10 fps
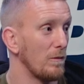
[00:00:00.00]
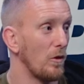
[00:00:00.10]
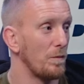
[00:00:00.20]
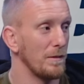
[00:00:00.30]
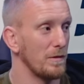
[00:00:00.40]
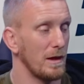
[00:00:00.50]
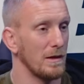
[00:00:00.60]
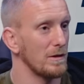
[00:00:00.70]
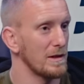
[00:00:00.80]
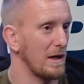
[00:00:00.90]
more people,
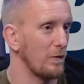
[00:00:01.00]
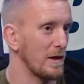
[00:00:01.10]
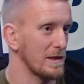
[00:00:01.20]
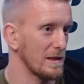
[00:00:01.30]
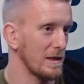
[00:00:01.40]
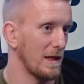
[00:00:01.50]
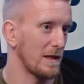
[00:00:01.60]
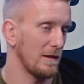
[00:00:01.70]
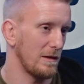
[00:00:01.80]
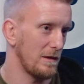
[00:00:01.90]
like Southwest is
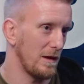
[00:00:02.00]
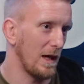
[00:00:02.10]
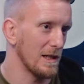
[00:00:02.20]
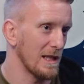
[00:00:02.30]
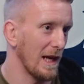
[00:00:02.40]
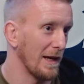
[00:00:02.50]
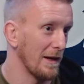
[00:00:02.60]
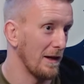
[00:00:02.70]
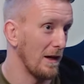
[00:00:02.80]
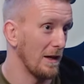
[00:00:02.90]
like
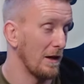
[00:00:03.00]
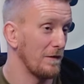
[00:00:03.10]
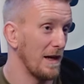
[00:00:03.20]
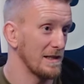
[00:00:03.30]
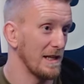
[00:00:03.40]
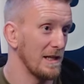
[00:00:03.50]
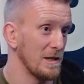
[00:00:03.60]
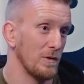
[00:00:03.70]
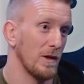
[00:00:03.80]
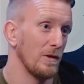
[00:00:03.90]
isolated enough as it
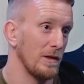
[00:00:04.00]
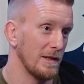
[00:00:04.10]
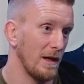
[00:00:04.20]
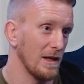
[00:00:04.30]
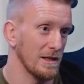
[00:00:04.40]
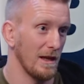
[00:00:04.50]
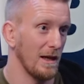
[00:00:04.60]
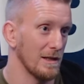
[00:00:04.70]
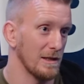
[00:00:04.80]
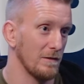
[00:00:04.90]
is. We don't need to
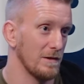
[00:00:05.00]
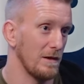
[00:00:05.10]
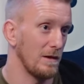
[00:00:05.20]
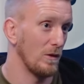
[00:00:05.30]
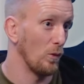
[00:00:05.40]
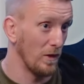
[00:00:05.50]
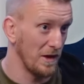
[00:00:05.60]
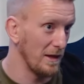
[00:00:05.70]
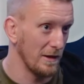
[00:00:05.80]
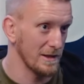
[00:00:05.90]
isolate ourselves
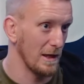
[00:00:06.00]
within the